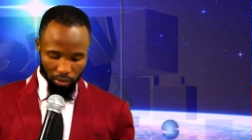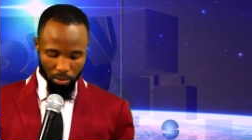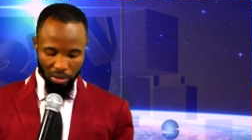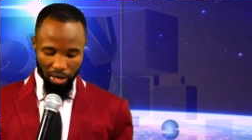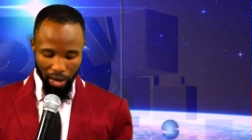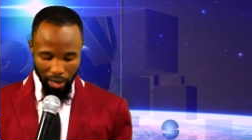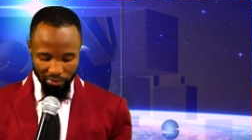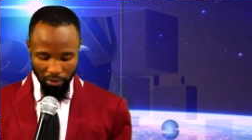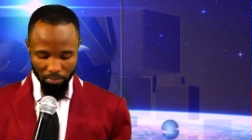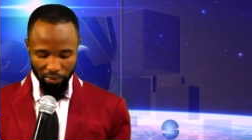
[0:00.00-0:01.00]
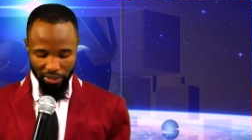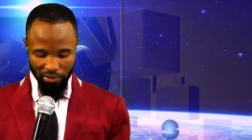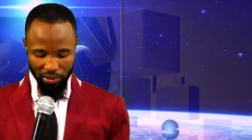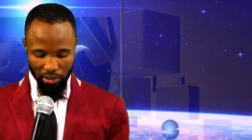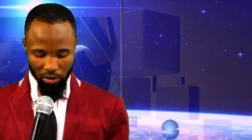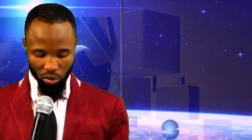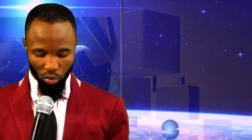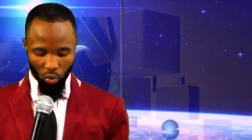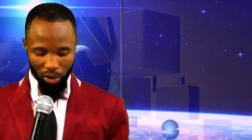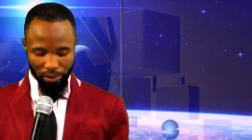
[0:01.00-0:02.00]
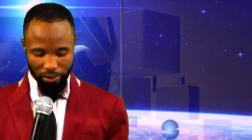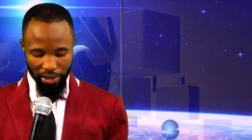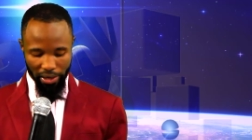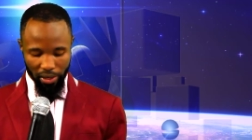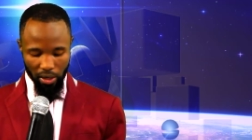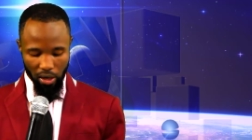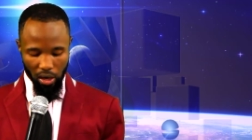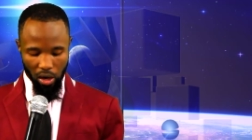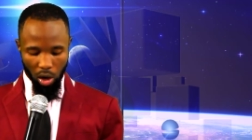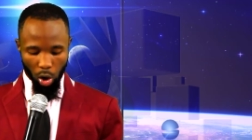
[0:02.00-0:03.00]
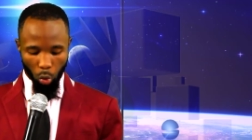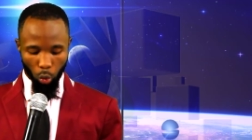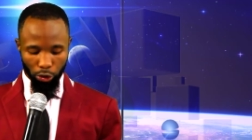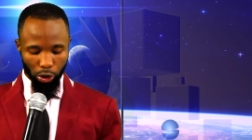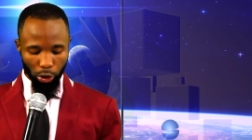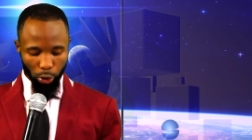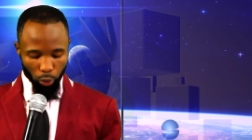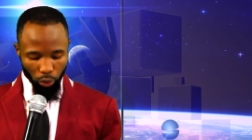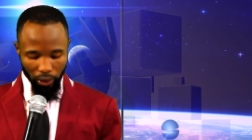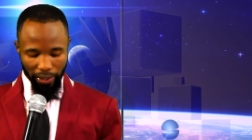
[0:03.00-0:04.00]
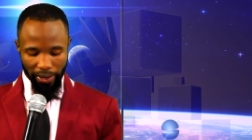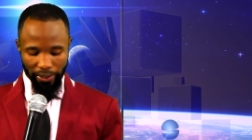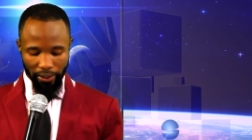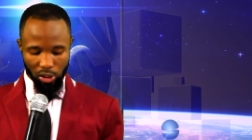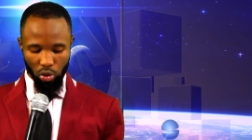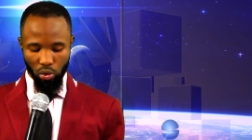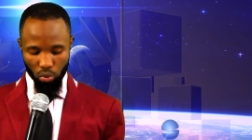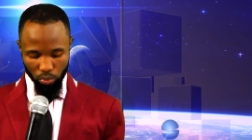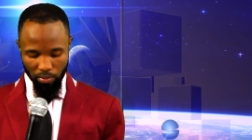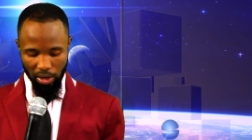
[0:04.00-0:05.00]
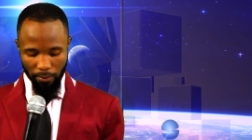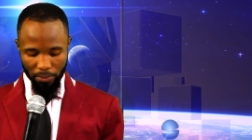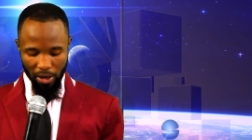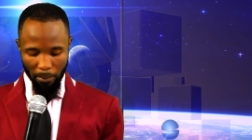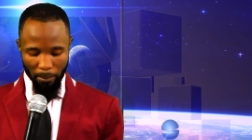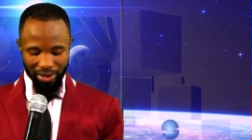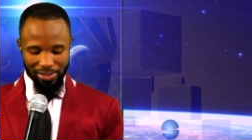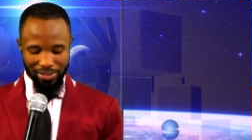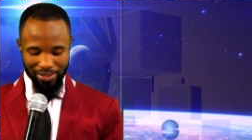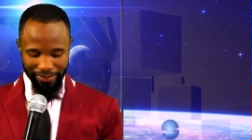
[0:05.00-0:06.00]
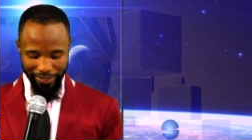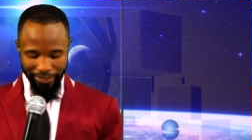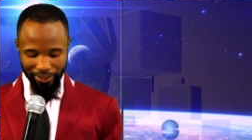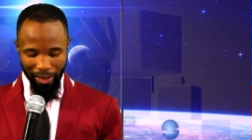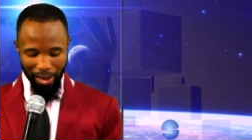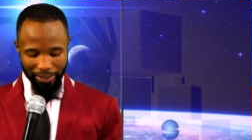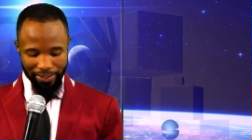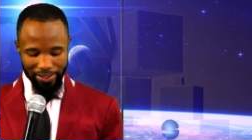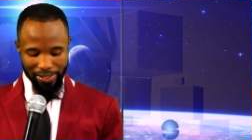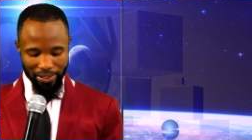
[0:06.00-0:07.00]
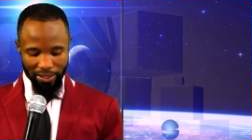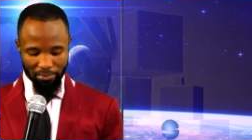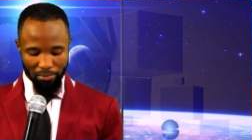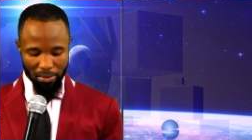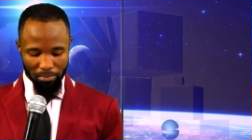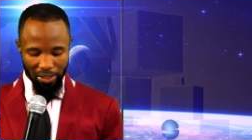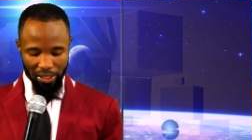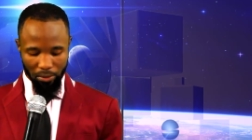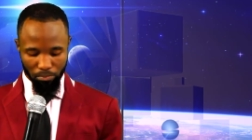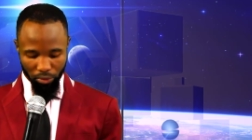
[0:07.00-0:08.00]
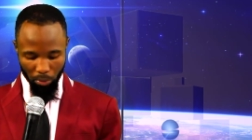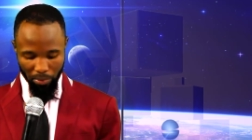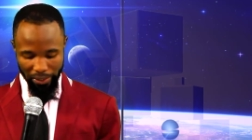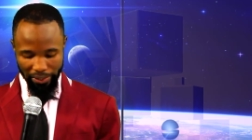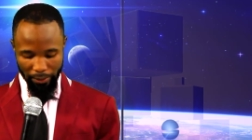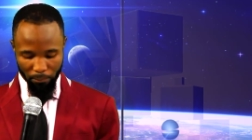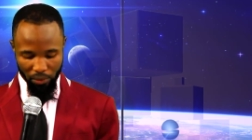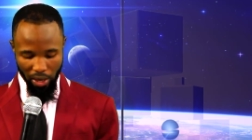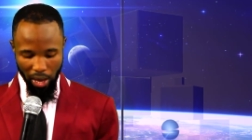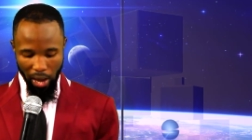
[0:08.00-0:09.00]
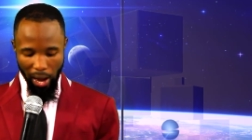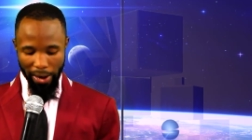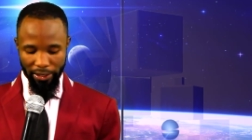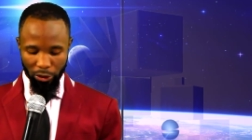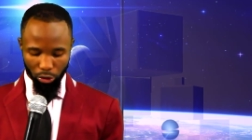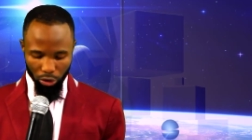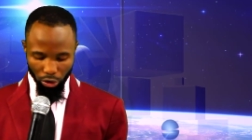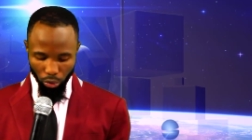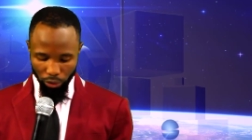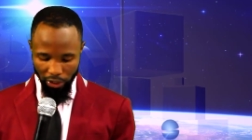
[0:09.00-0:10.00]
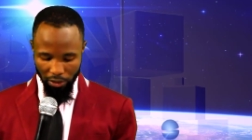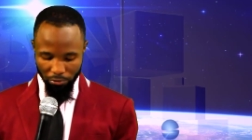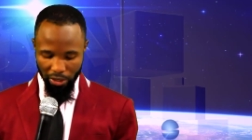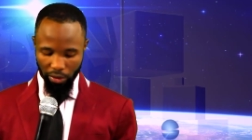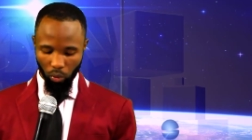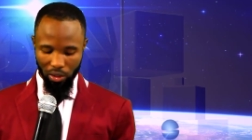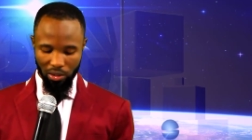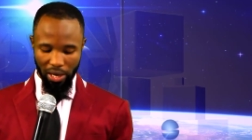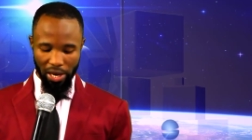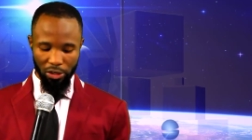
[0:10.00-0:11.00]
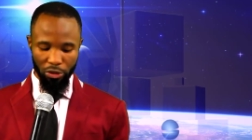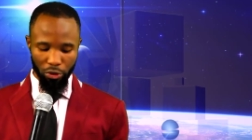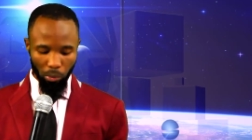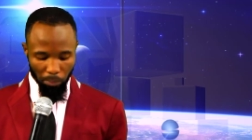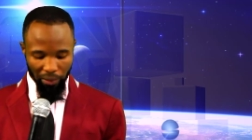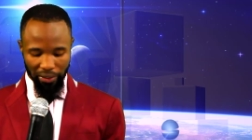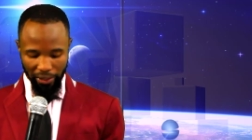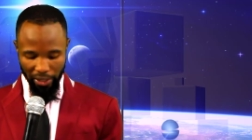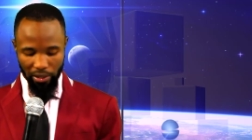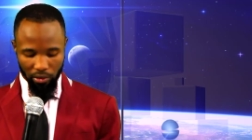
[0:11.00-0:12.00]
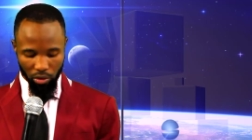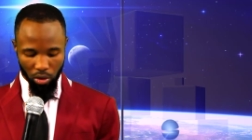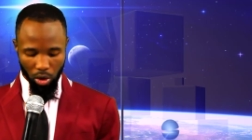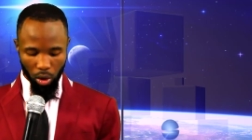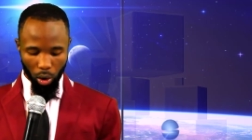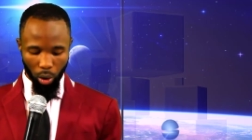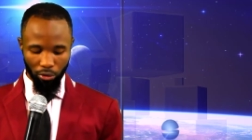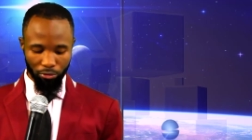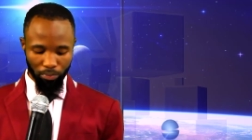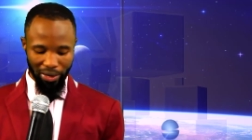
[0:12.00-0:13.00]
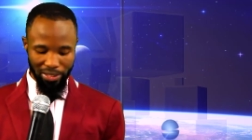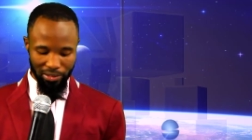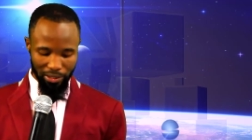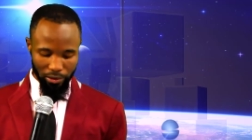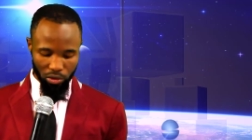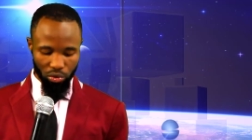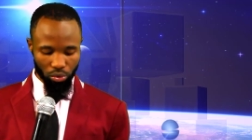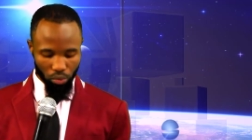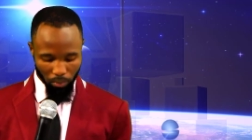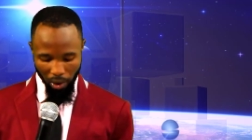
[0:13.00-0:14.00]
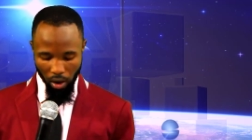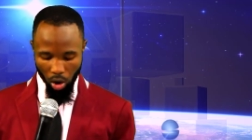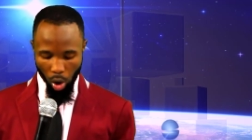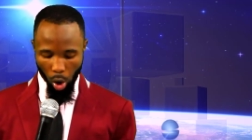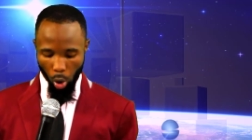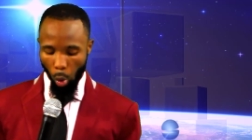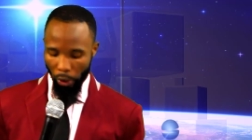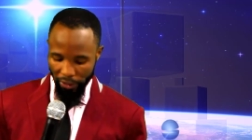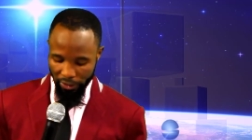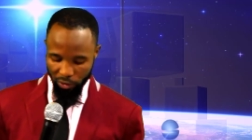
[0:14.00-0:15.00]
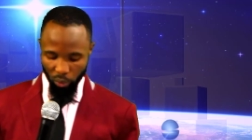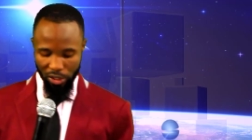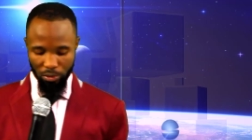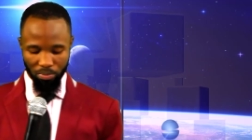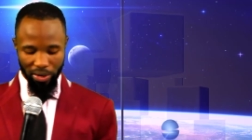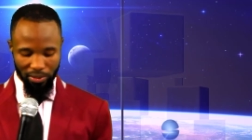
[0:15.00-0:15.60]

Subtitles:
The other president who was there would look like Zuma, but still I didn't remember him properly. I don't know if he was a duplicate of President Zuma or it was